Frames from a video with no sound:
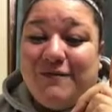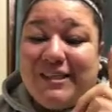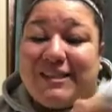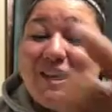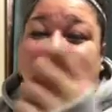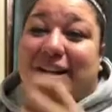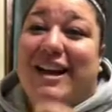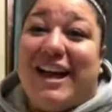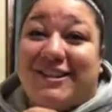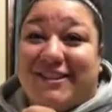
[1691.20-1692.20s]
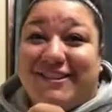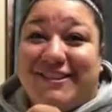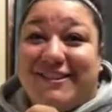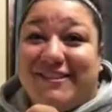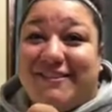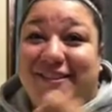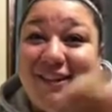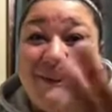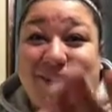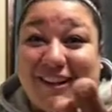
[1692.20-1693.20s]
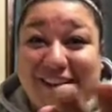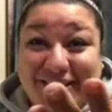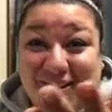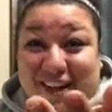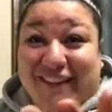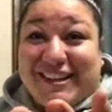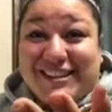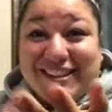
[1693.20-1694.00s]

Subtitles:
see you at Nationals. You want to guess who that was?